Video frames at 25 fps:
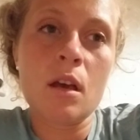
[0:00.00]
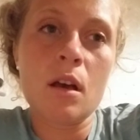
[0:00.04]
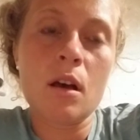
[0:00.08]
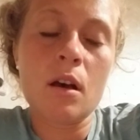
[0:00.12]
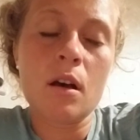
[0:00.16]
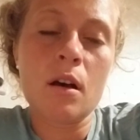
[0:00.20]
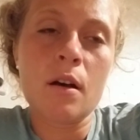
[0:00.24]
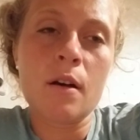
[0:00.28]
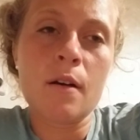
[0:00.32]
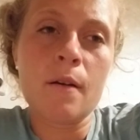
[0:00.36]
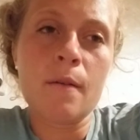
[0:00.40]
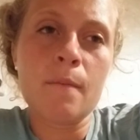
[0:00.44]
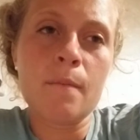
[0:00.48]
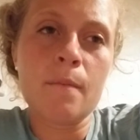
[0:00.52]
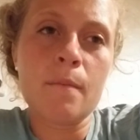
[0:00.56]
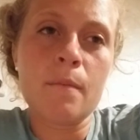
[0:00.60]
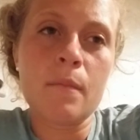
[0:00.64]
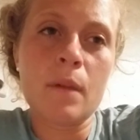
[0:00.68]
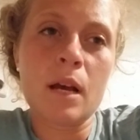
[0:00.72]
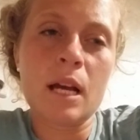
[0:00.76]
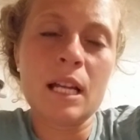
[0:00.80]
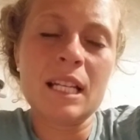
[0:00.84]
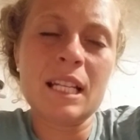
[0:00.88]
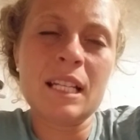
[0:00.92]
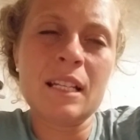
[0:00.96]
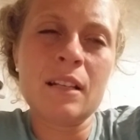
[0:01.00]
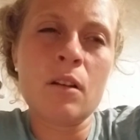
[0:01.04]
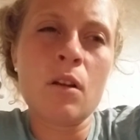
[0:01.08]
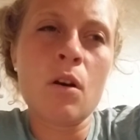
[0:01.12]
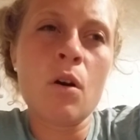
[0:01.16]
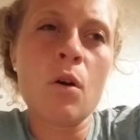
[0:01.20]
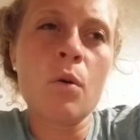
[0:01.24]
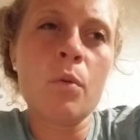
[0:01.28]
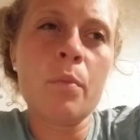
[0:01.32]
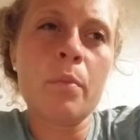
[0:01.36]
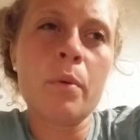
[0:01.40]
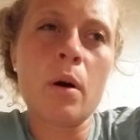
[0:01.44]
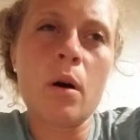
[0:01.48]
I didn't
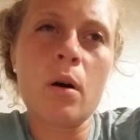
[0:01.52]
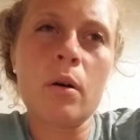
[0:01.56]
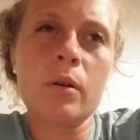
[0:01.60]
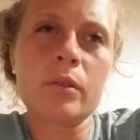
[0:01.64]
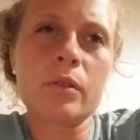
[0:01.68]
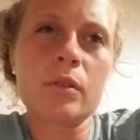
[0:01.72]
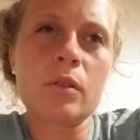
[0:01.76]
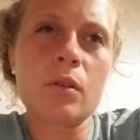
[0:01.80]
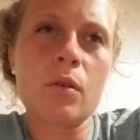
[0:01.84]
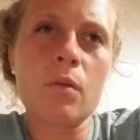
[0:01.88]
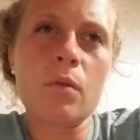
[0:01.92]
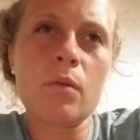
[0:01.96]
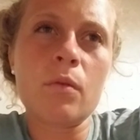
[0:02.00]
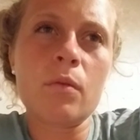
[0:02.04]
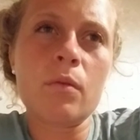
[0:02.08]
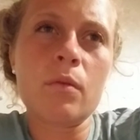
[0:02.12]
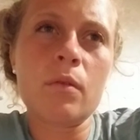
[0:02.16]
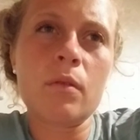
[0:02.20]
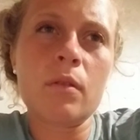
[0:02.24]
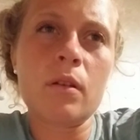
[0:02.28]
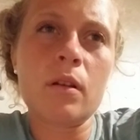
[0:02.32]
know, but also